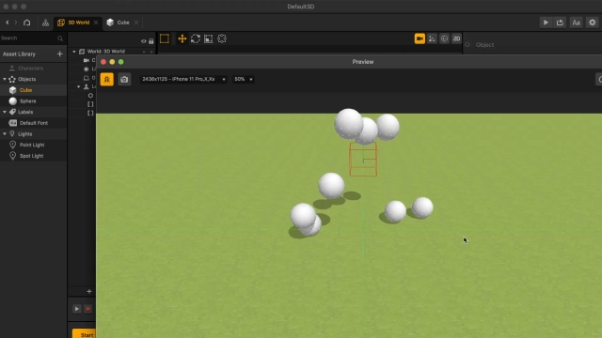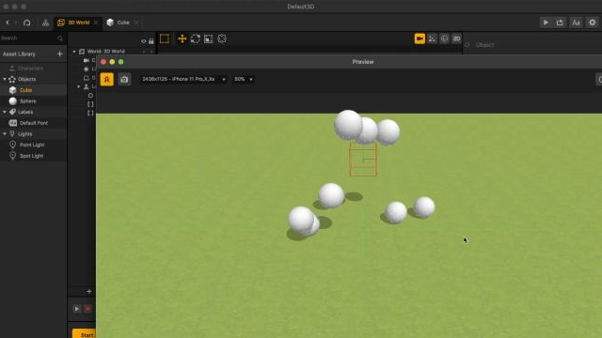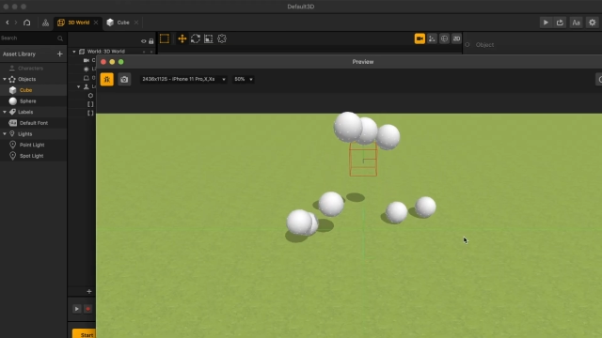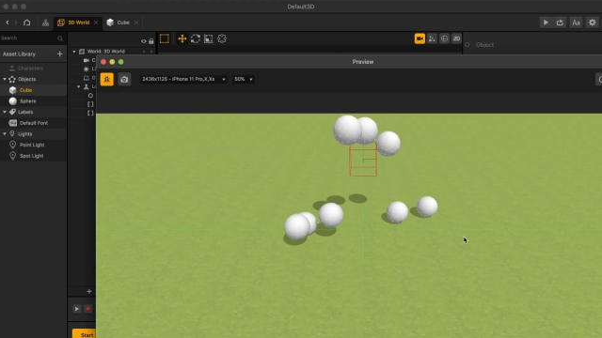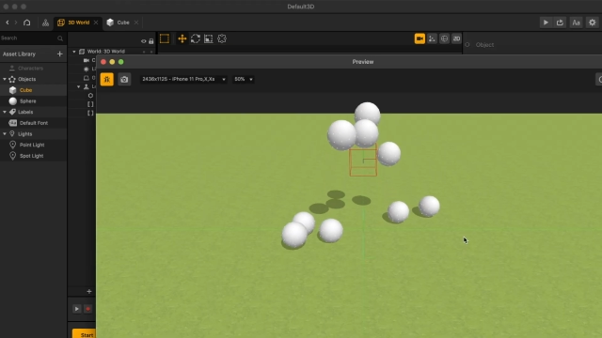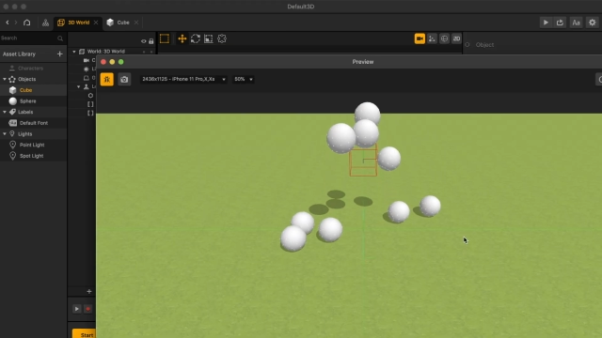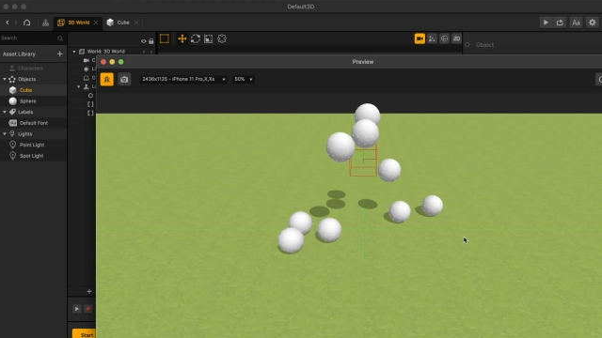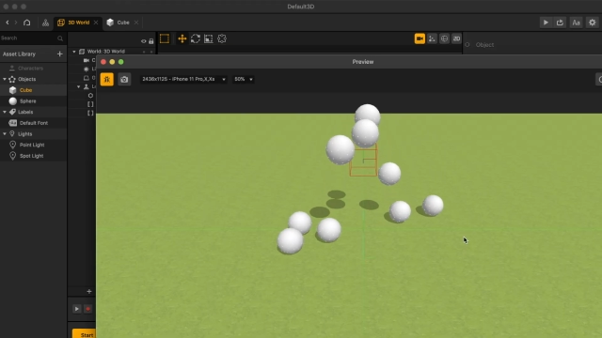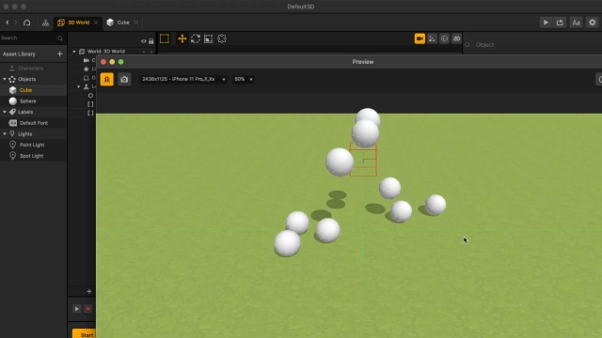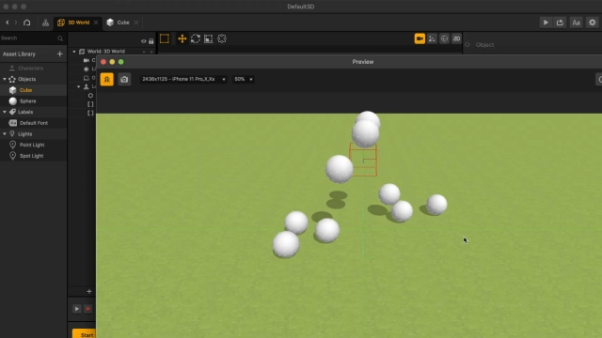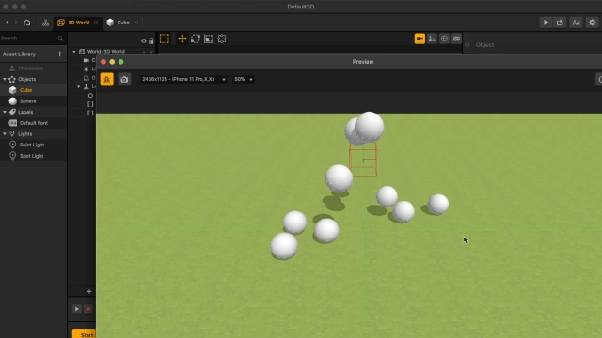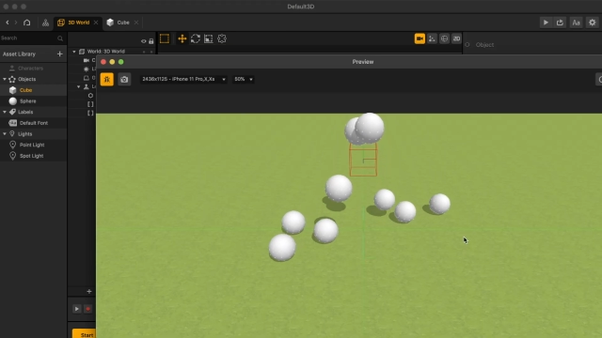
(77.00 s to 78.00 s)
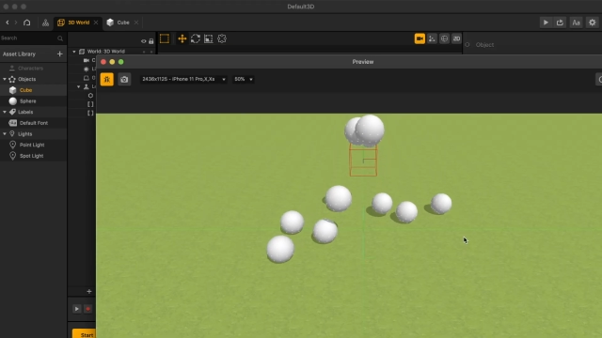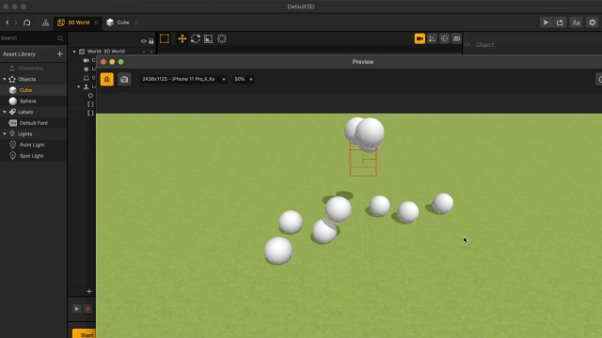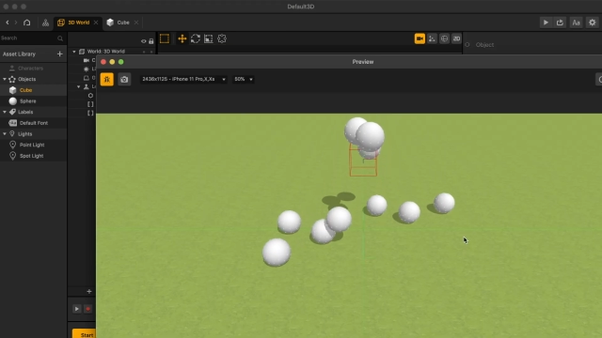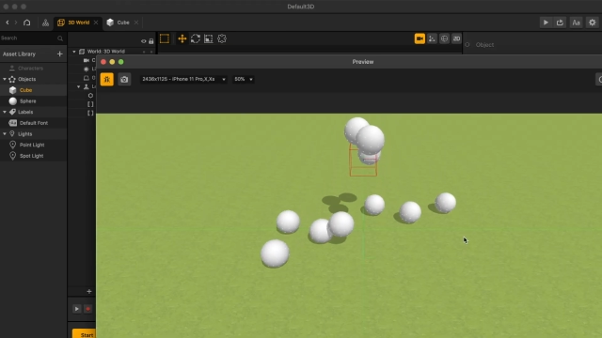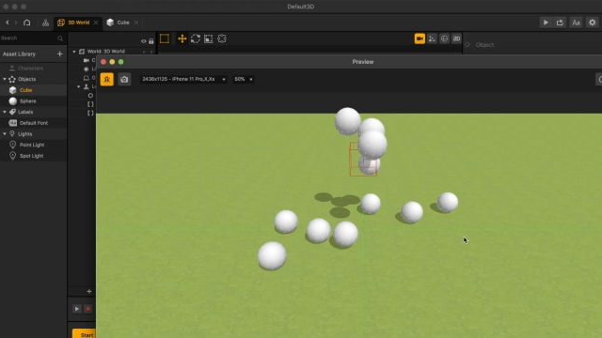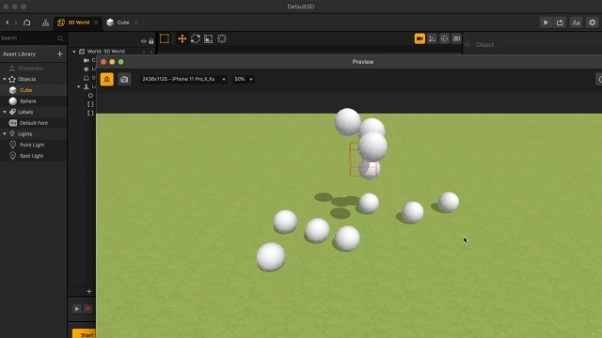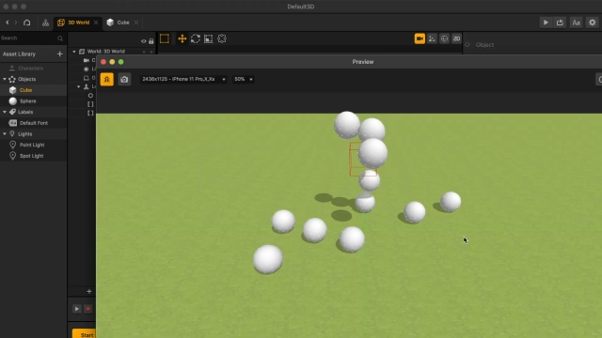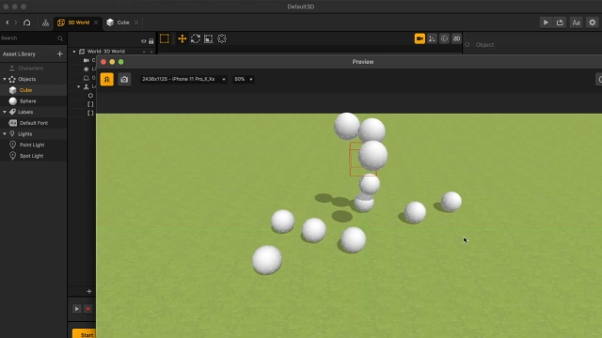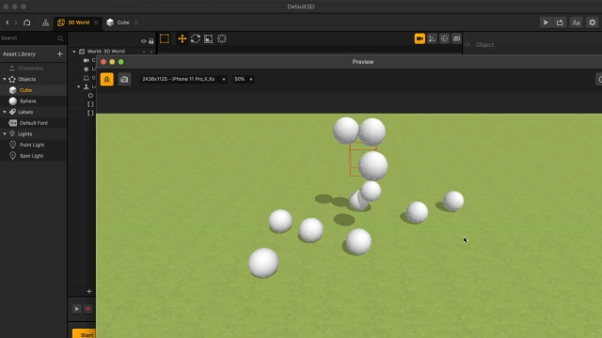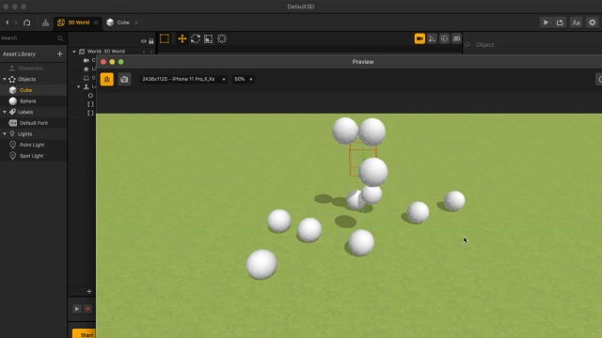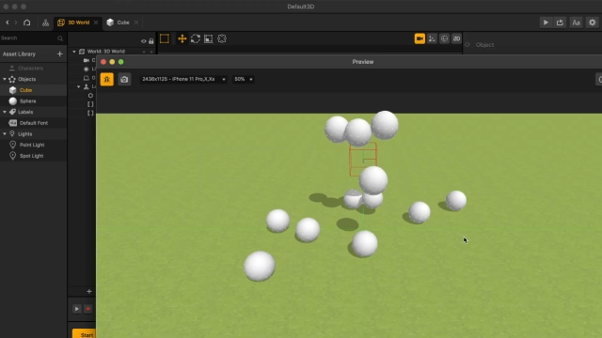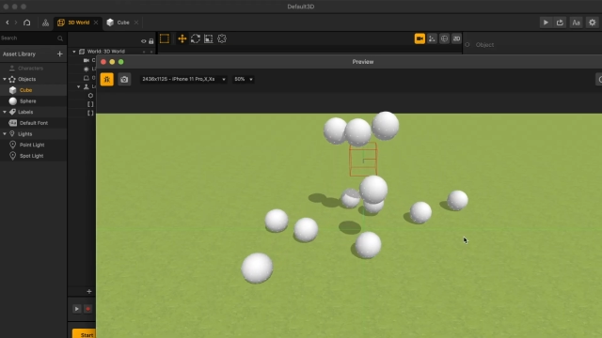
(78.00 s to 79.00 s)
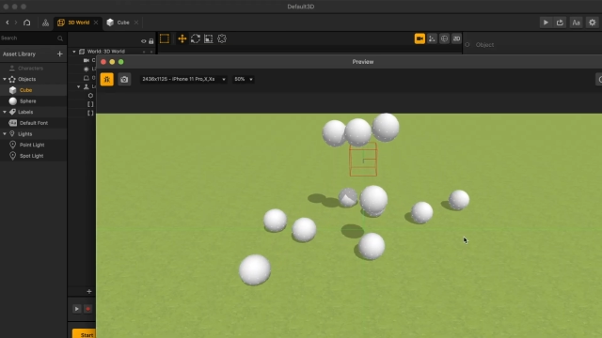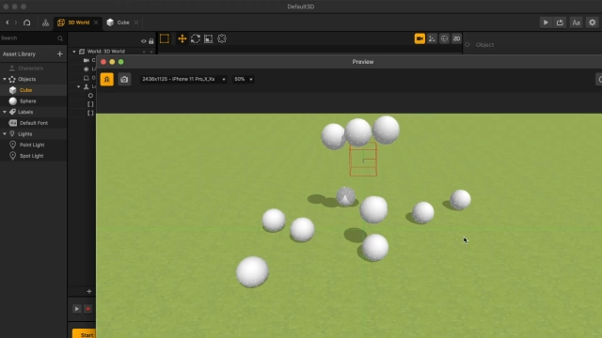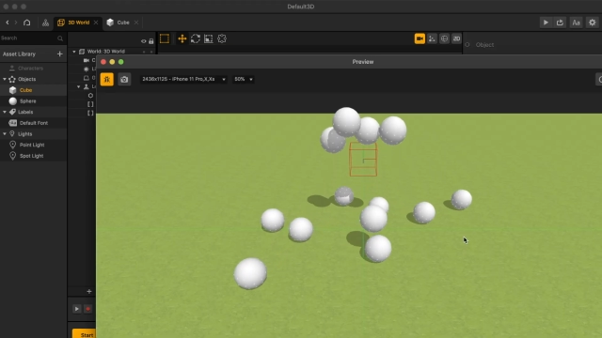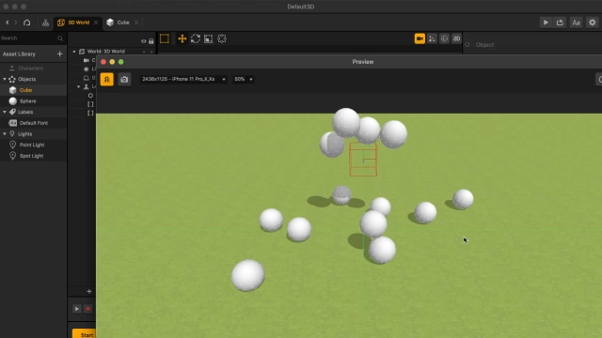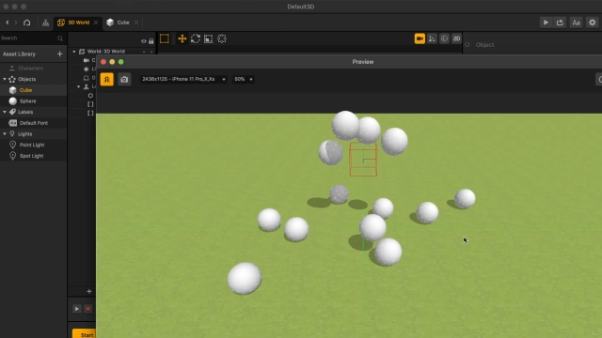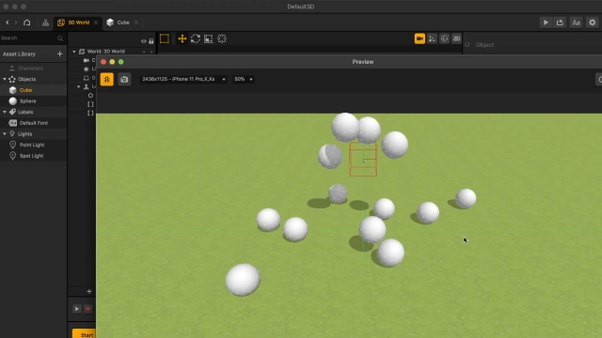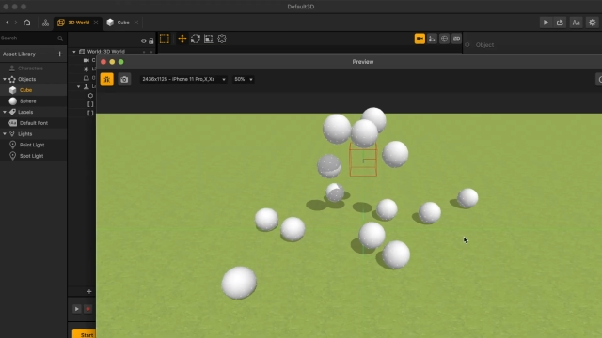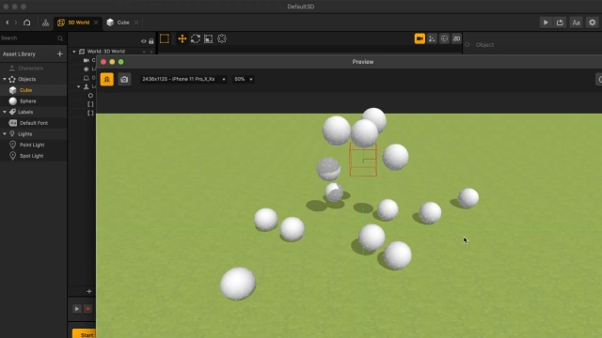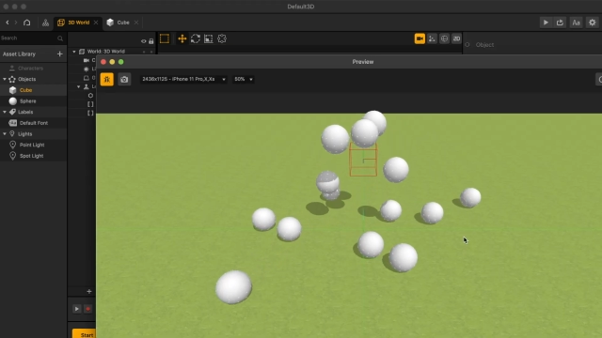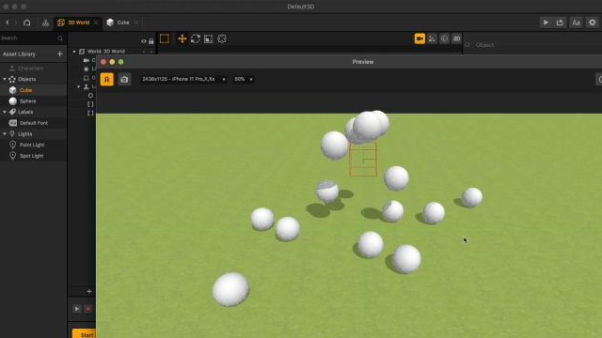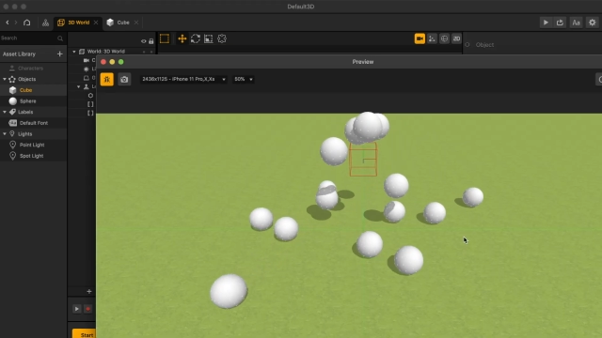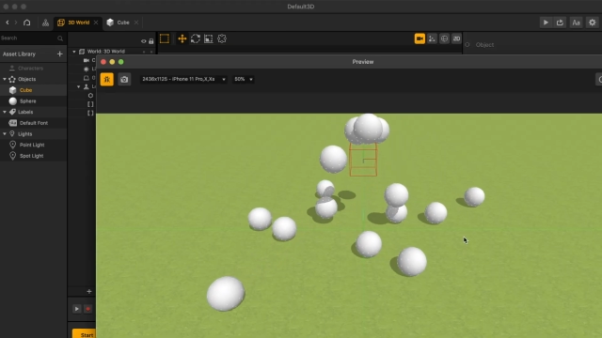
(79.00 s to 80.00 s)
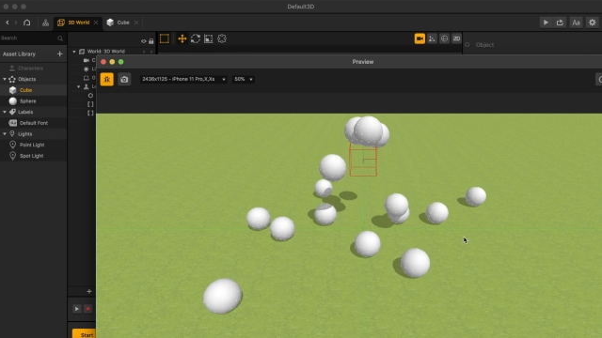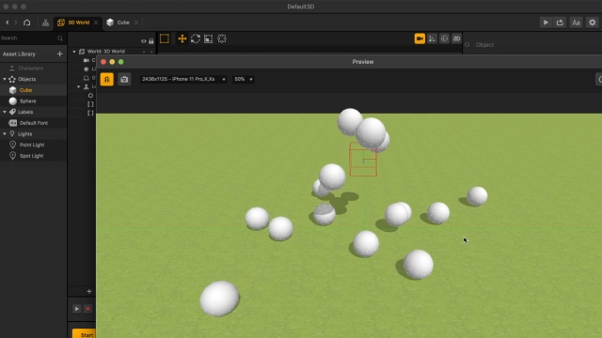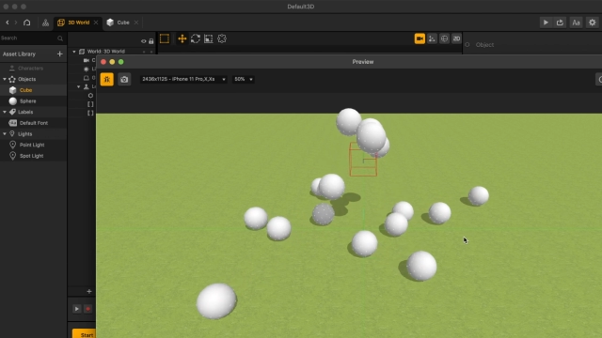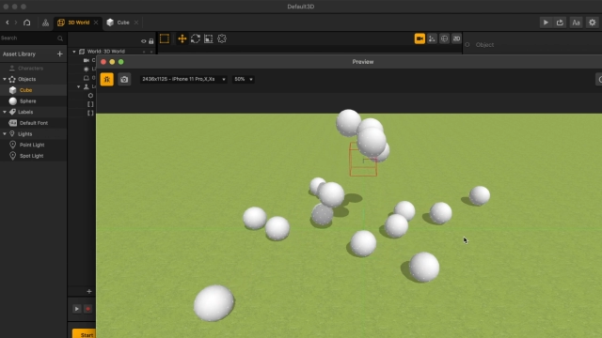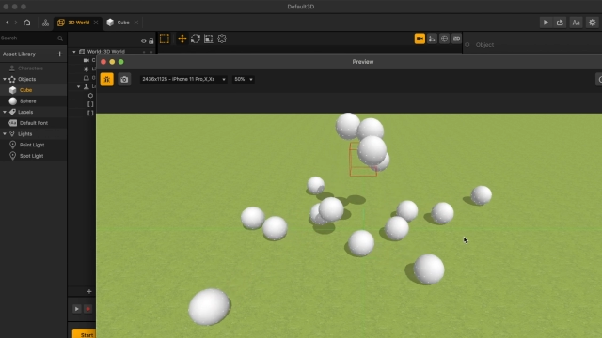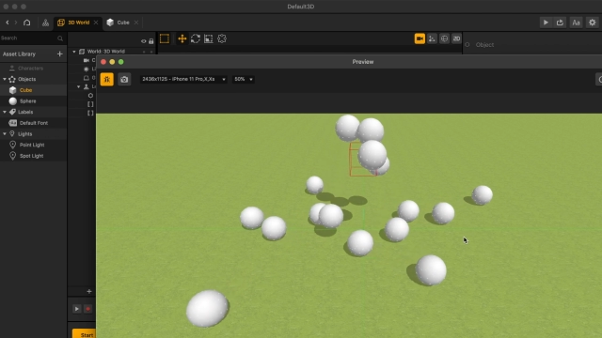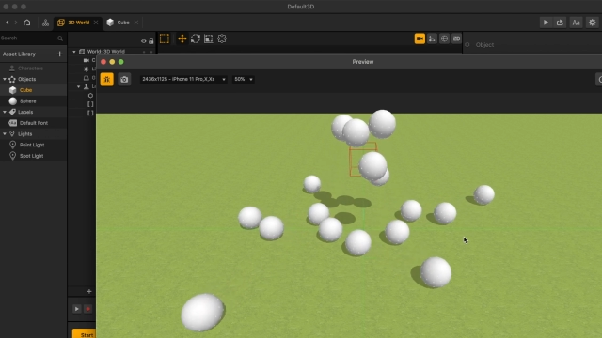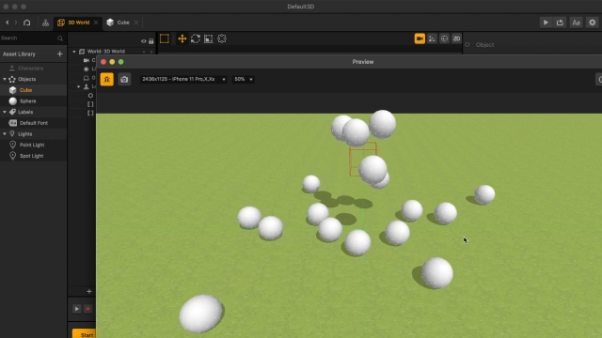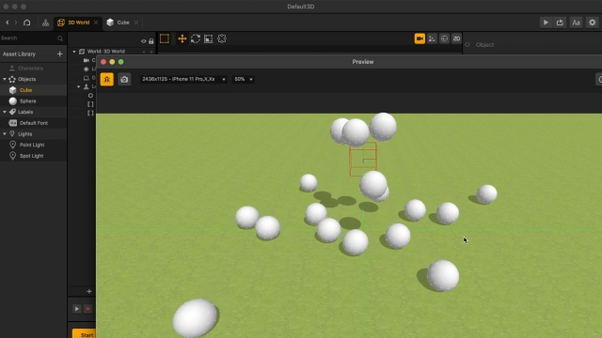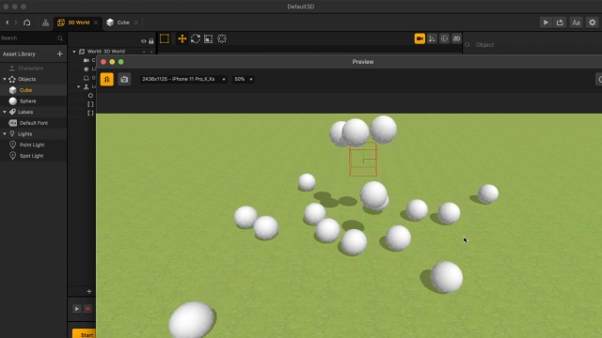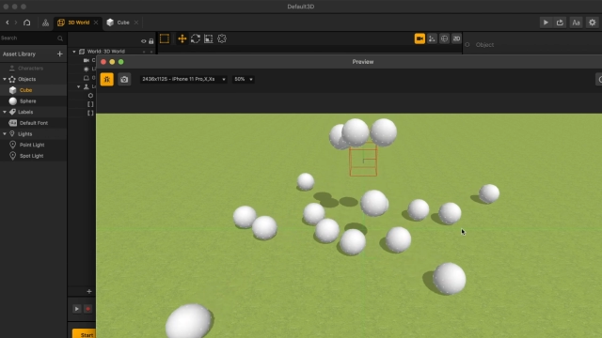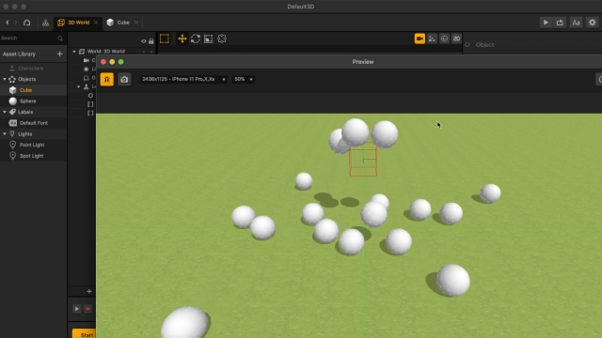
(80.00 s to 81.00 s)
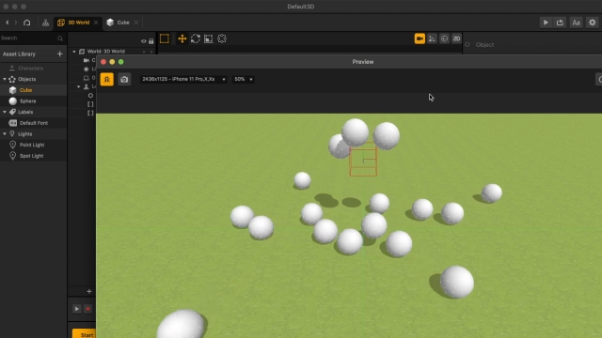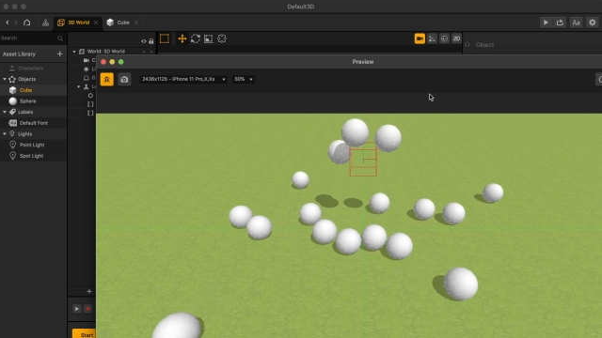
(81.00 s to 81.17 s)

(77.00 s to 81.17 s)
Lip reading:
Nobody's mouth can be seen.